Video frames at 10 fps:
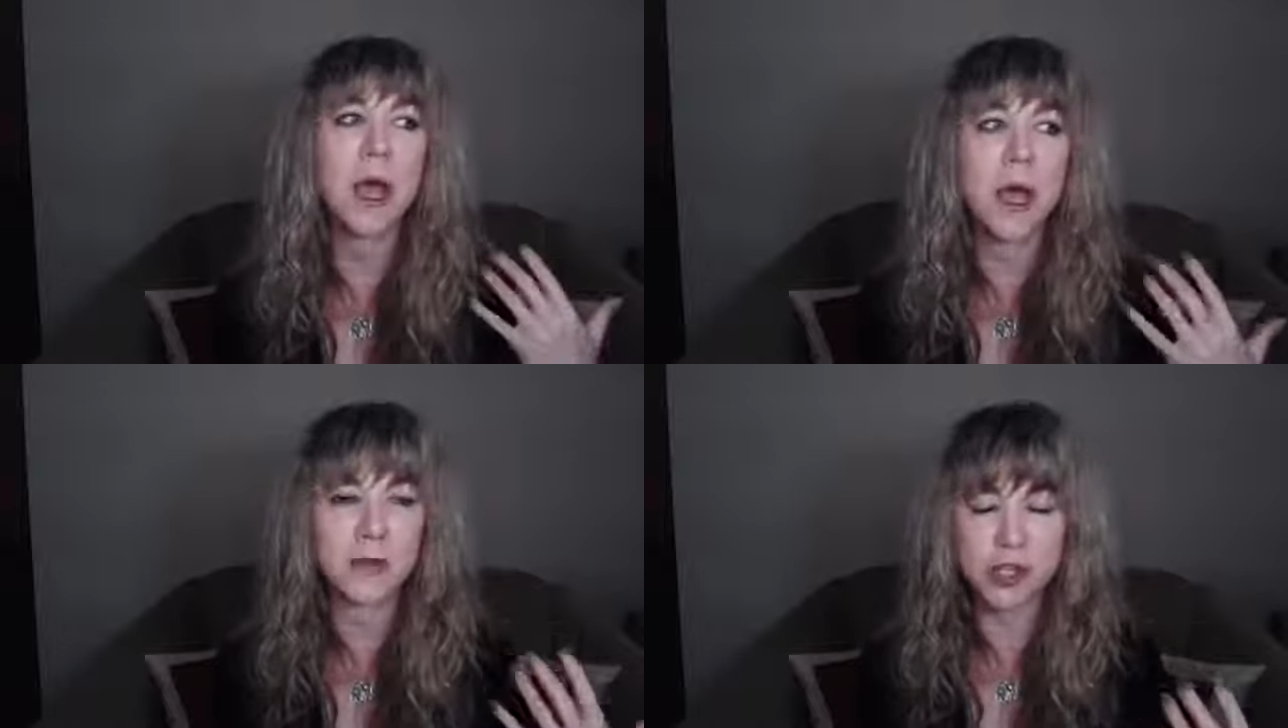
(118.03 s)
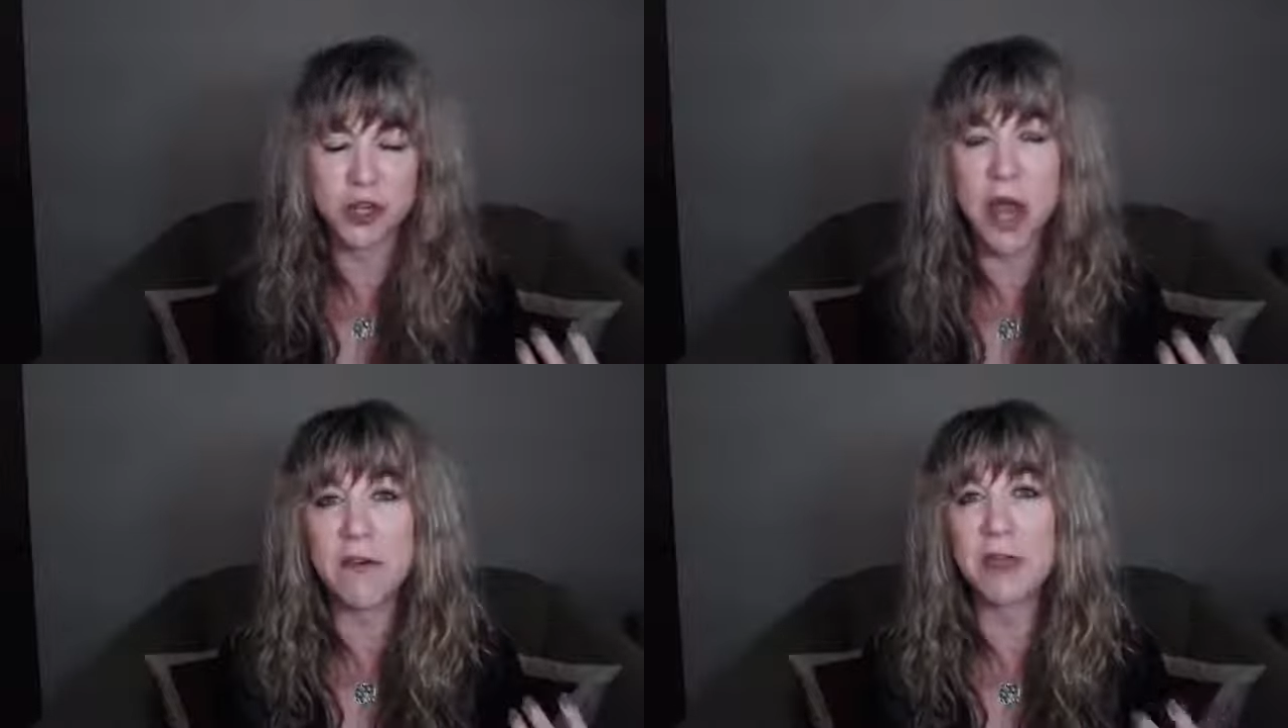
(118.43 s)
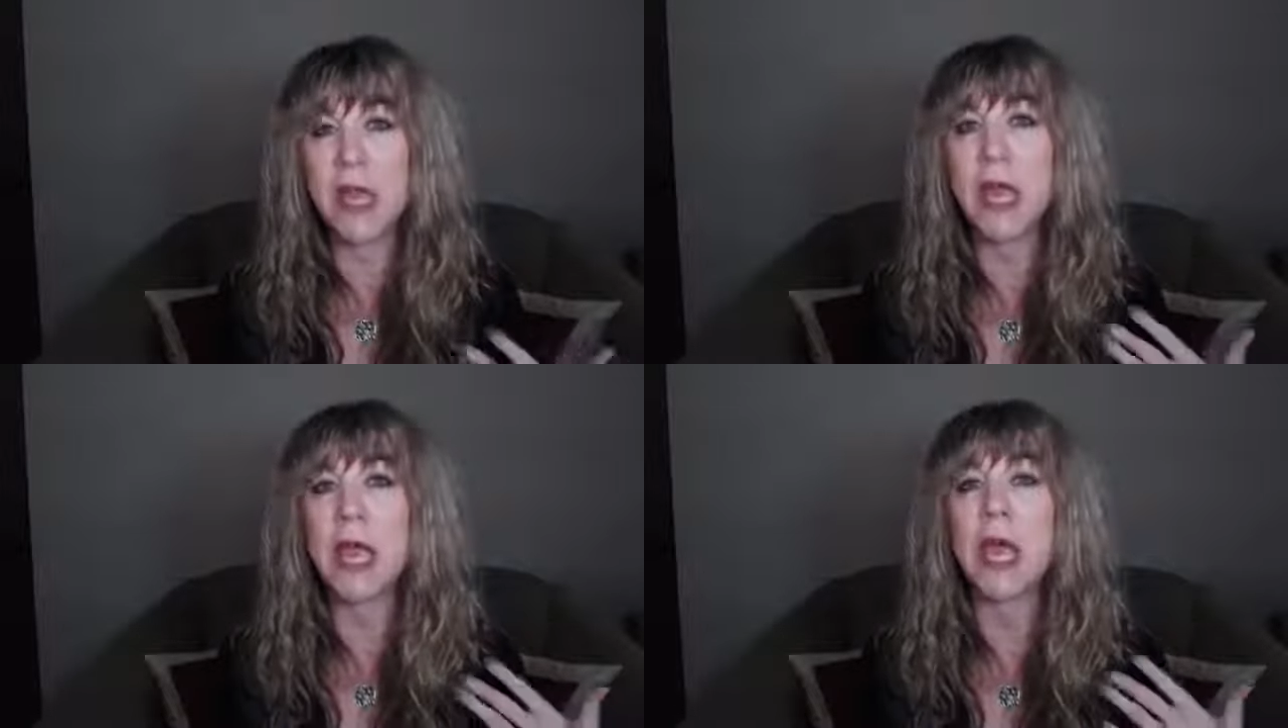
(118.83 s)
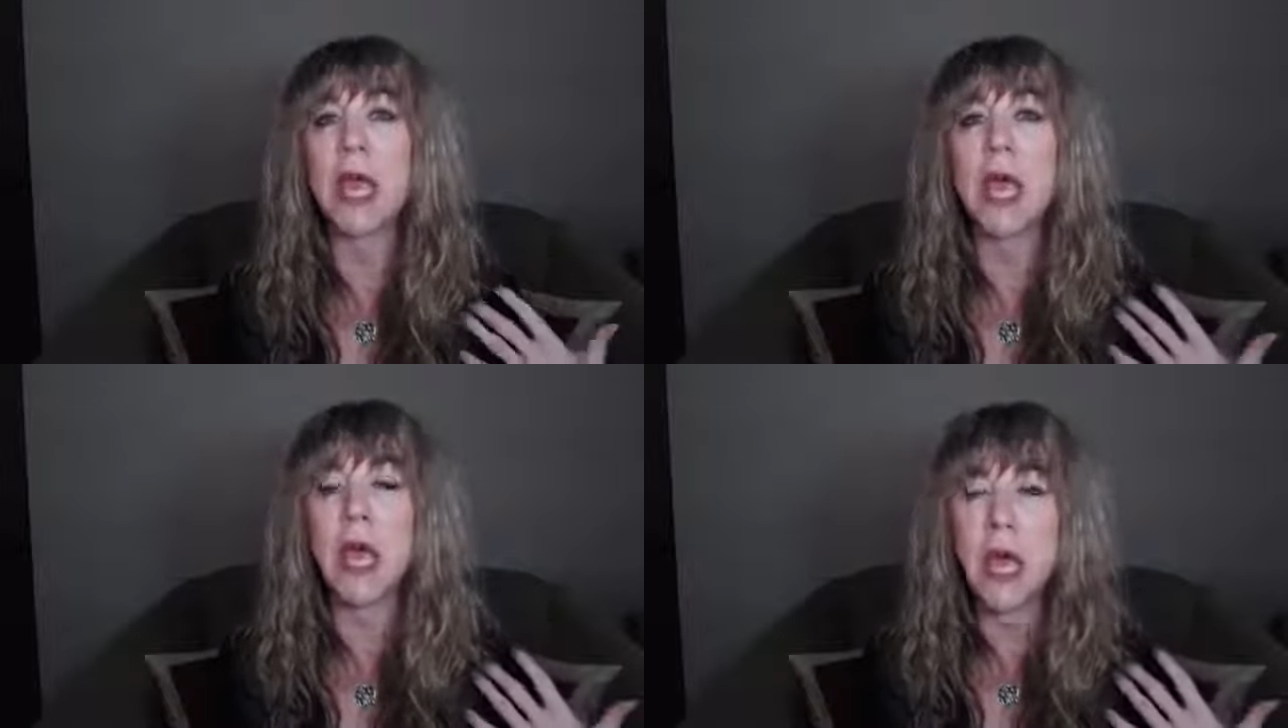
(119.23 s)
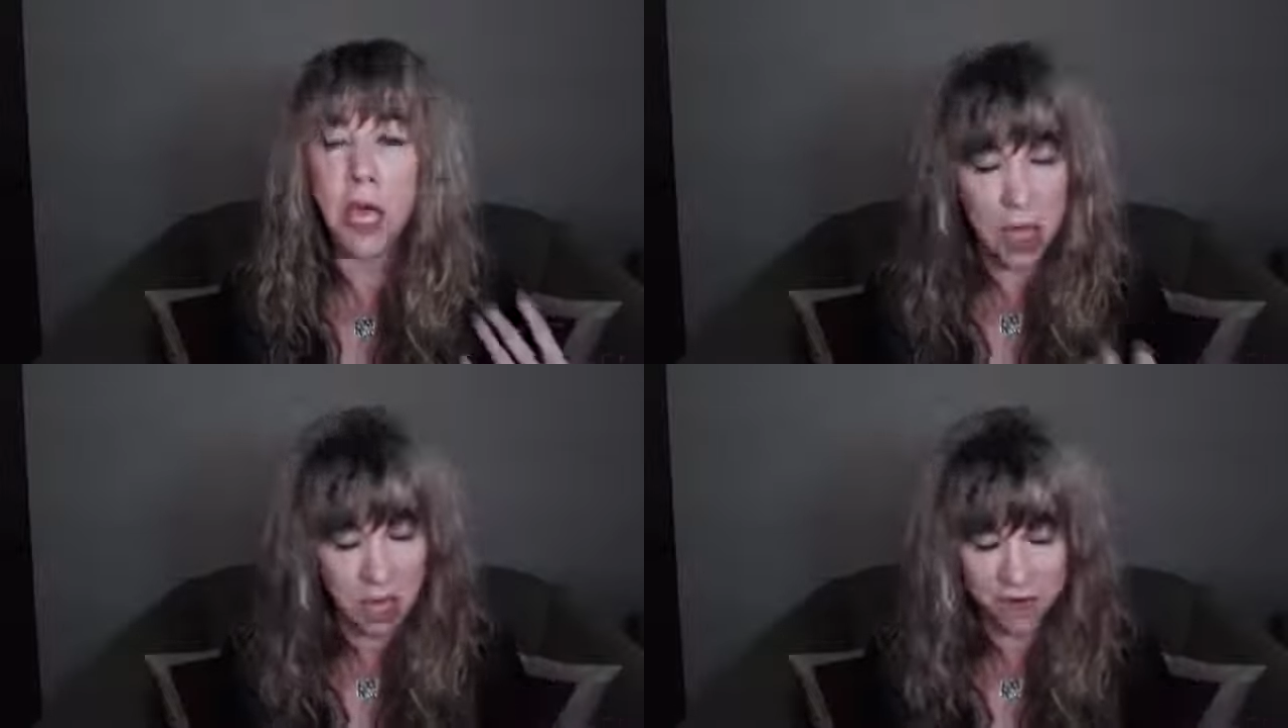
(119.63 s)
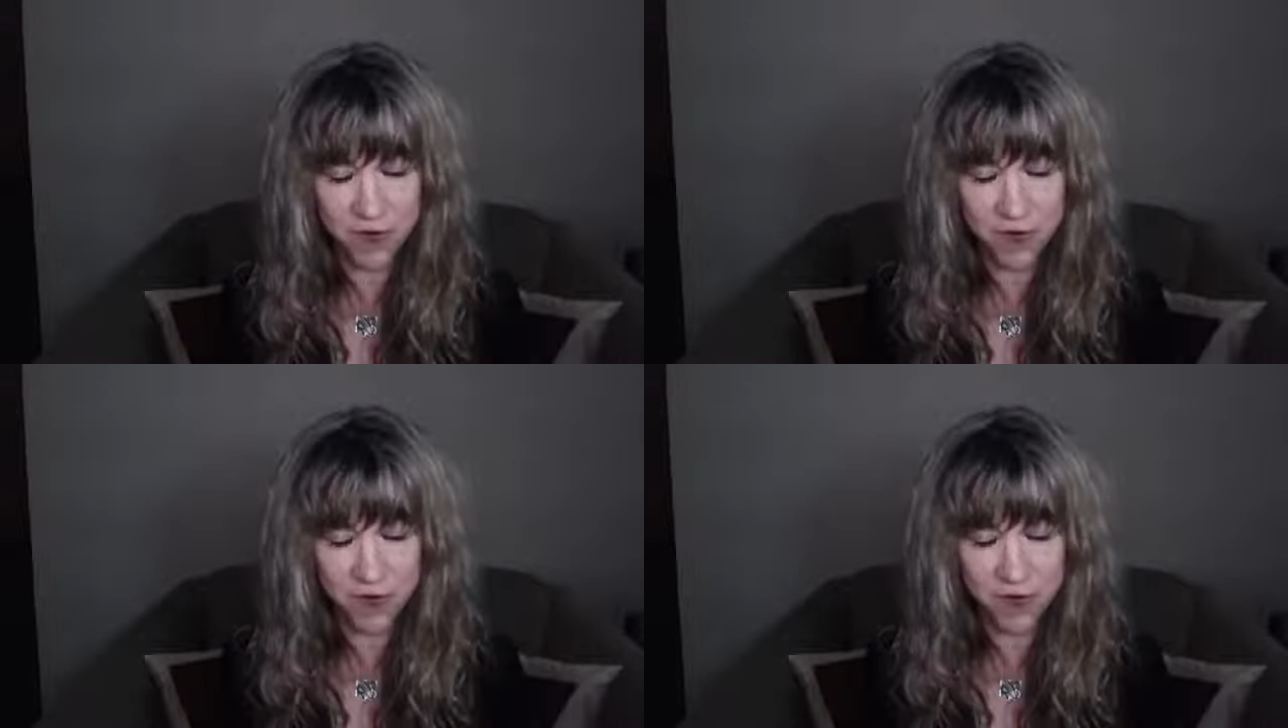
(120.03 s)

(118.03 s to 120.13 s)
I was traveling, I